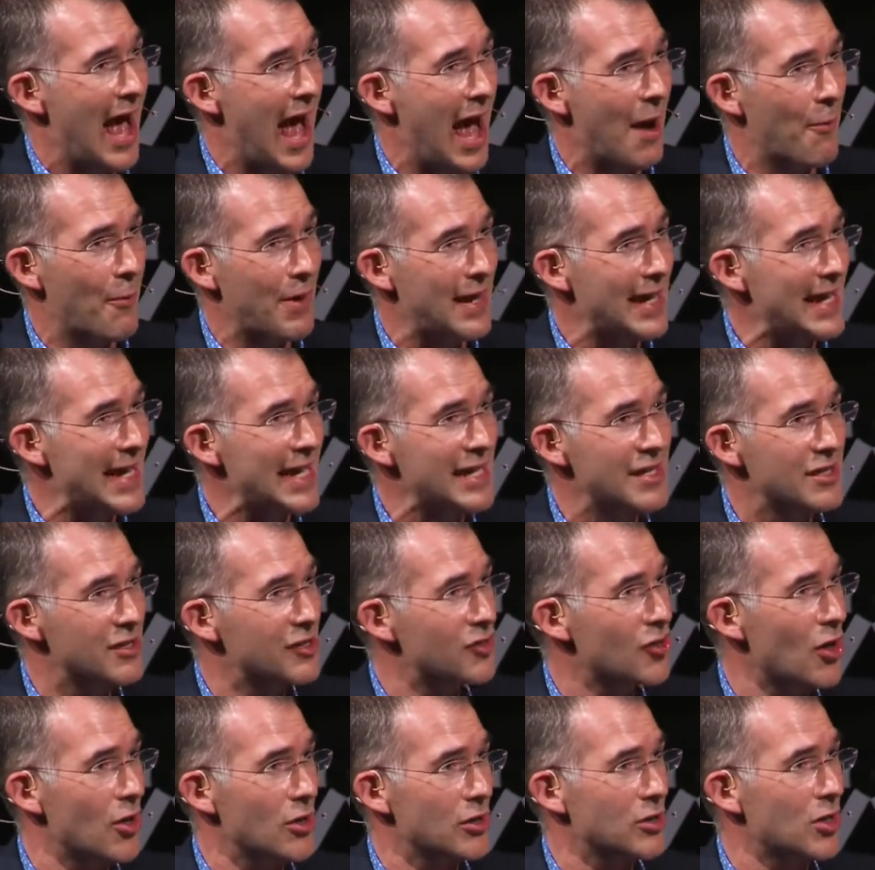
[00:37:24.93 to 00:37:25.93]
And we need
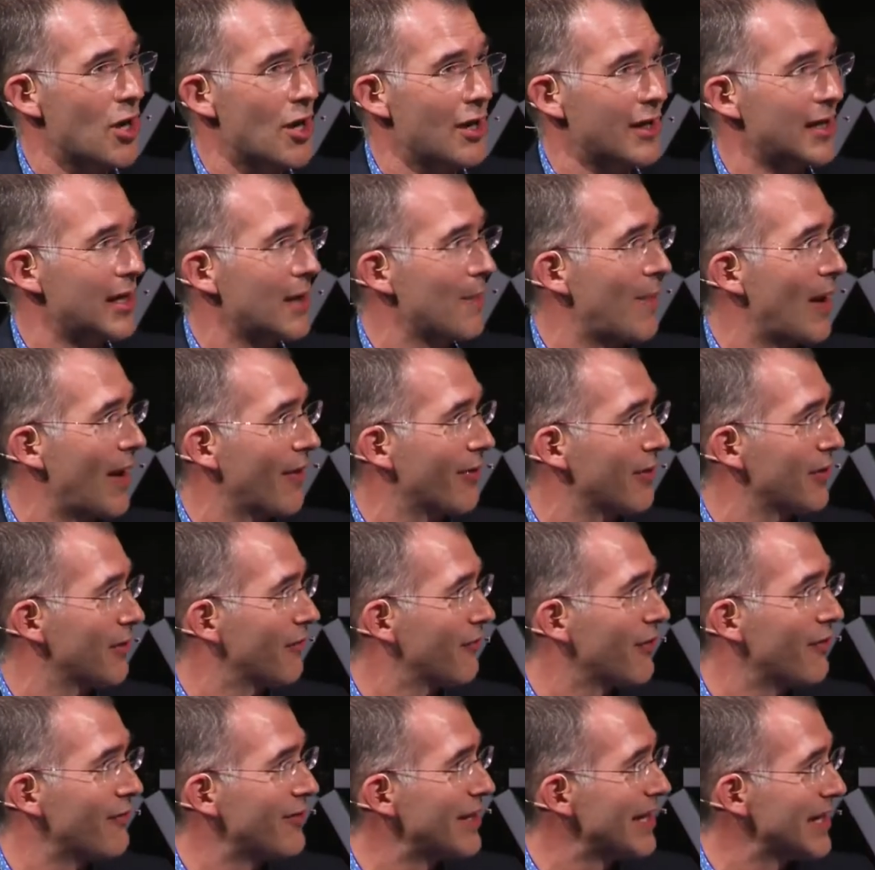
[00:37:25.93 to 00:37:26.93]
to start talking about
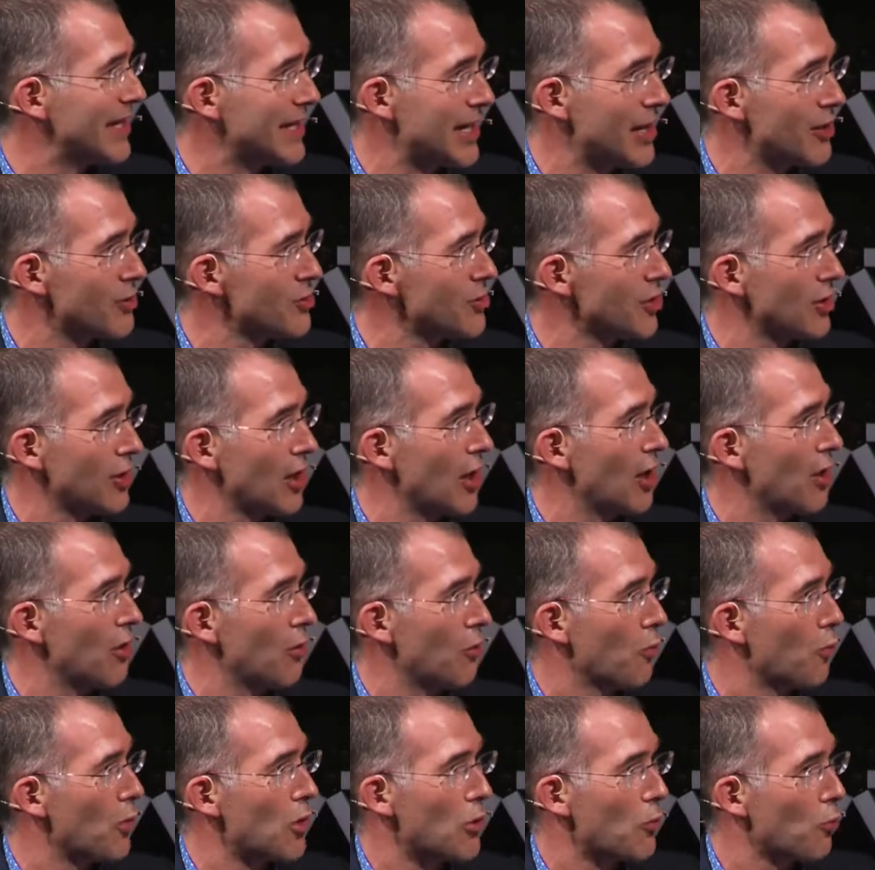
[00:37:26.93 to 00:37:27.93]
this 15 years
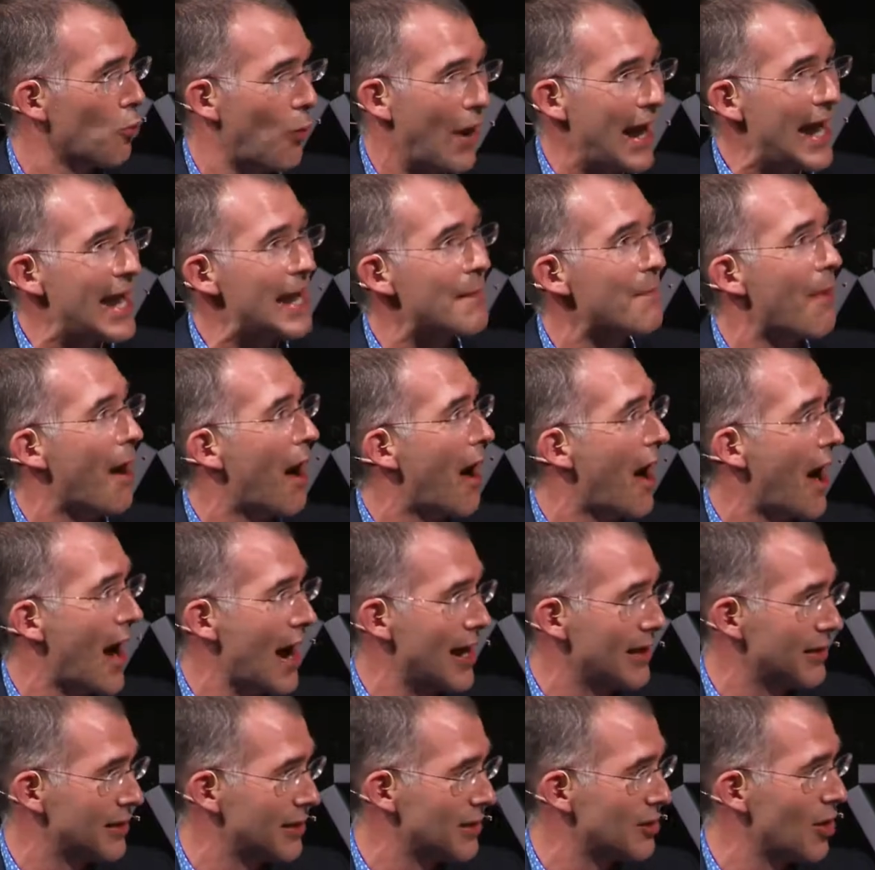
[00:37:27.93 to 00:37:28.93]
ago. We're way
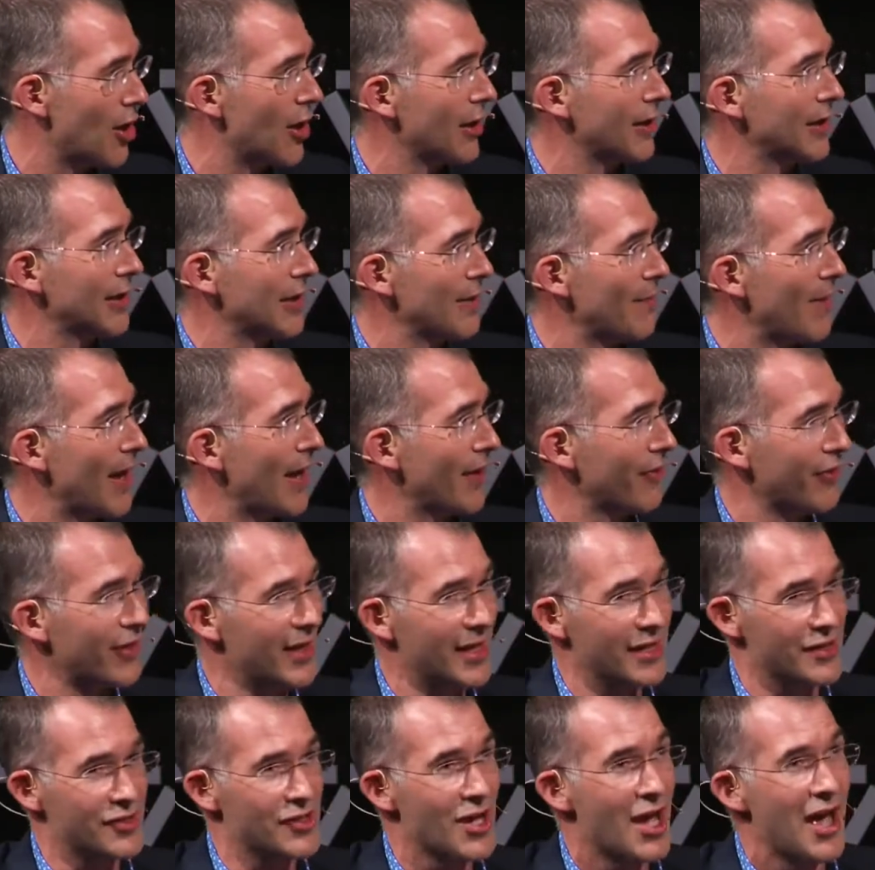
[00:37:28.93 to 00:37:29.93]
behind in talking about
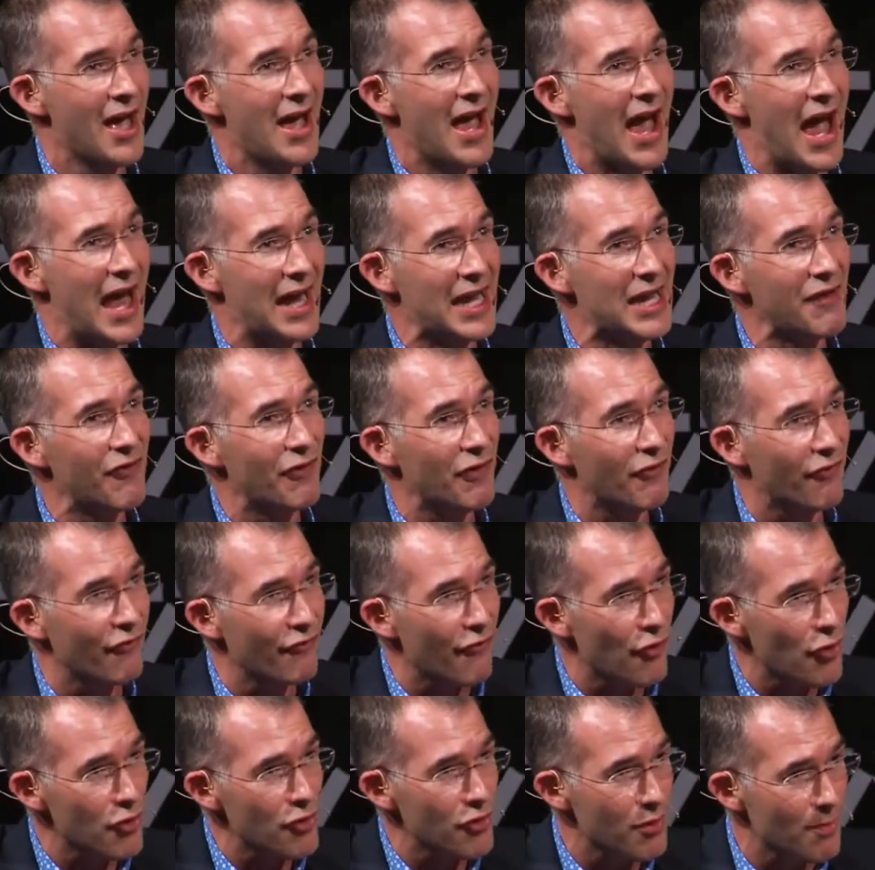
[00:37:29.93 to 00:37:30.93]
this and even
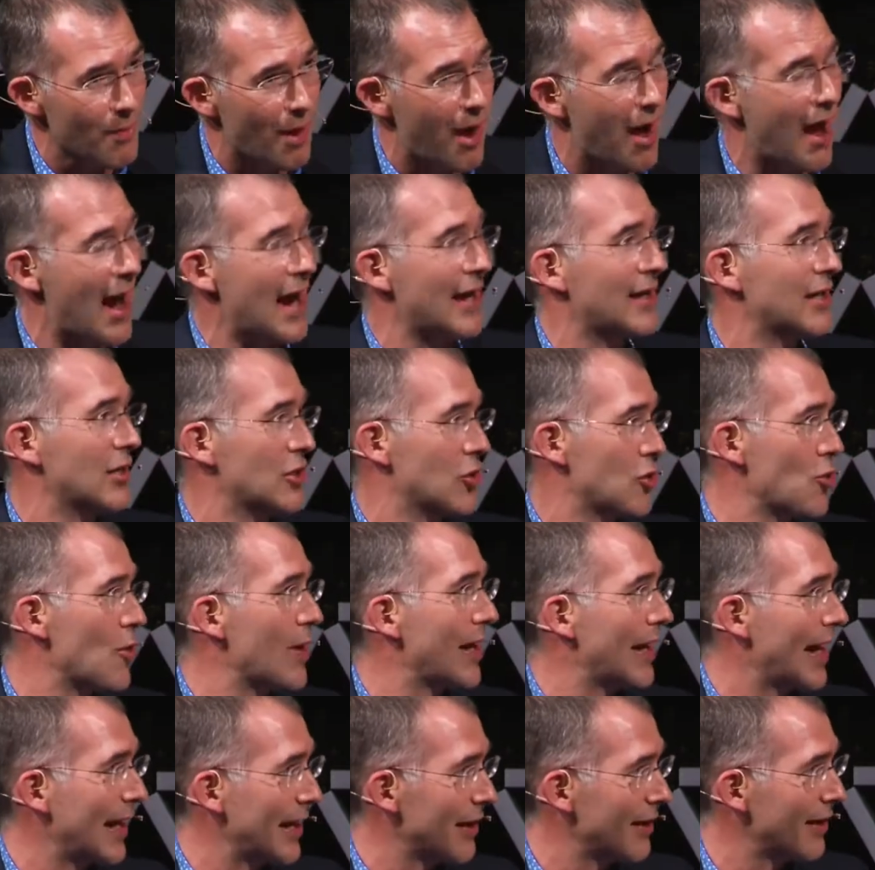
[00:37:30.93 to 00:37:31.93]
further behind in
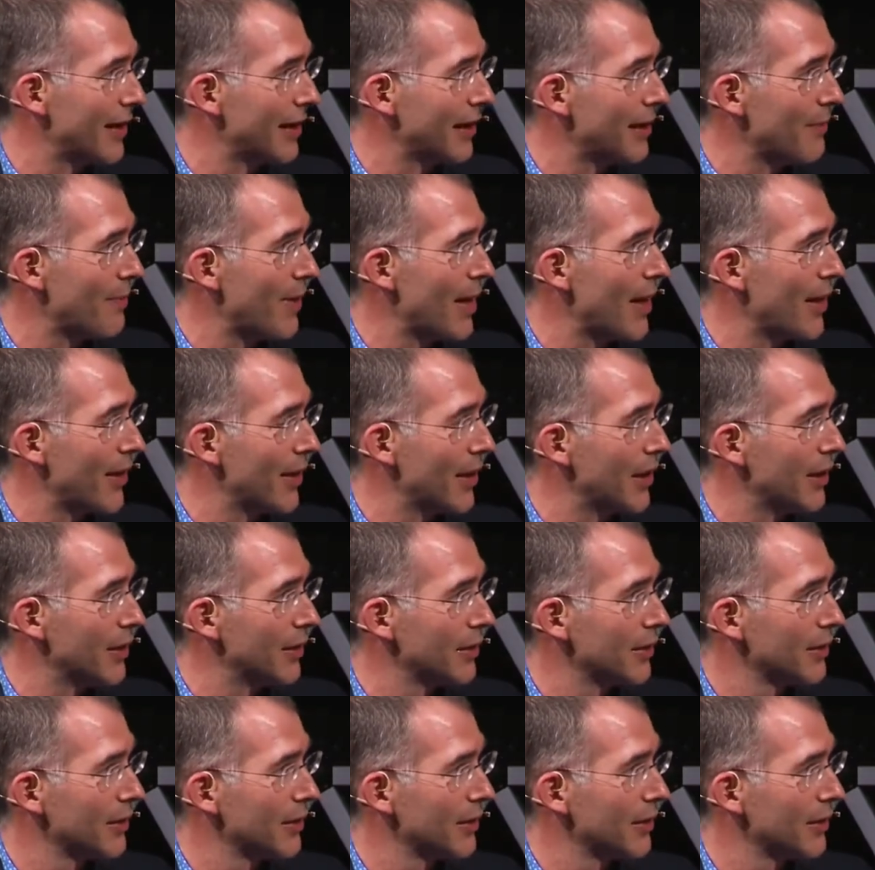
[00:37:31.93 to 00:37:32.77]
doing anything about it.